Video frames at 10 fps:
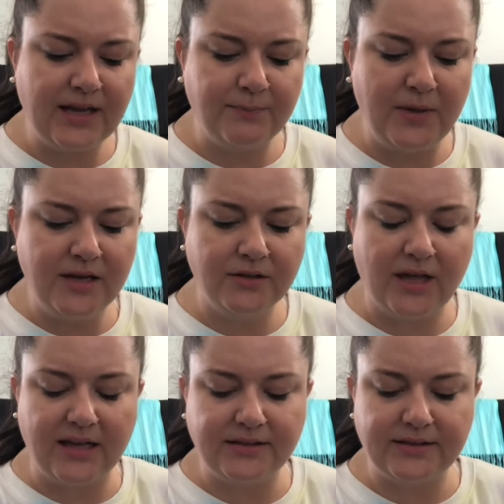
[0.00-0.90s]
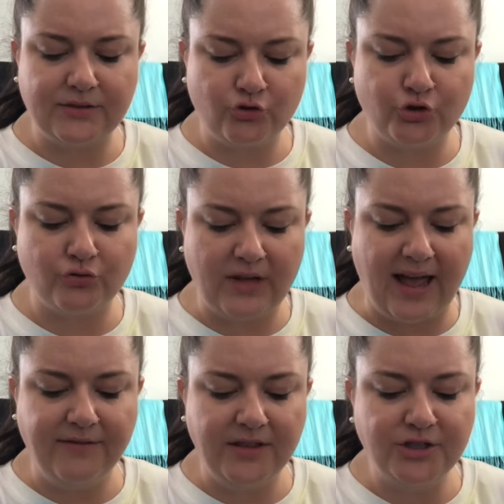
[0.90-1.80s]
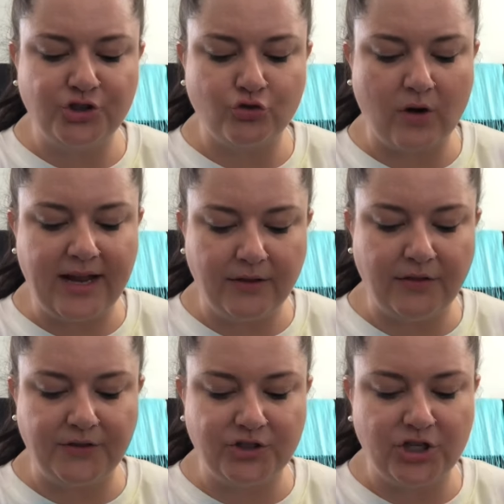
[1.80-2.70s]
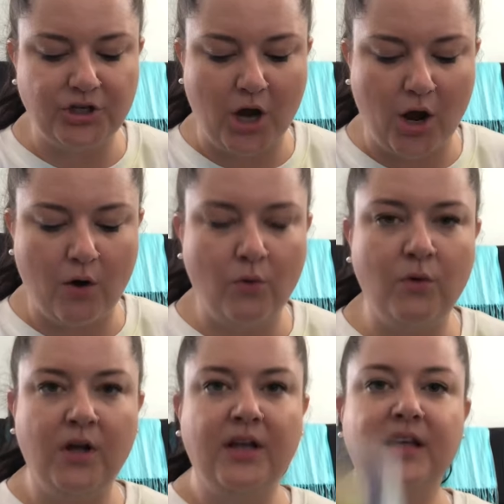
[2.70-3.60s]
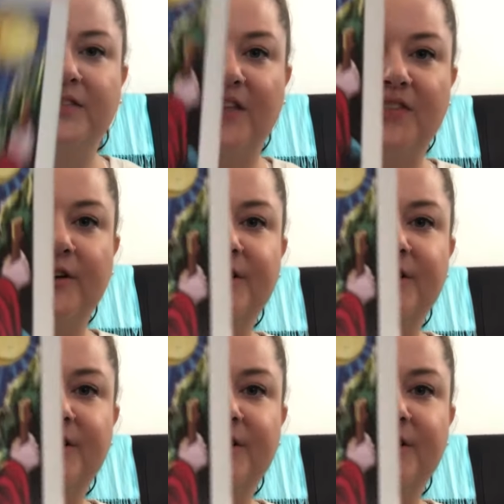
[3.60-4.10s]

like being, it's having the strength to know that there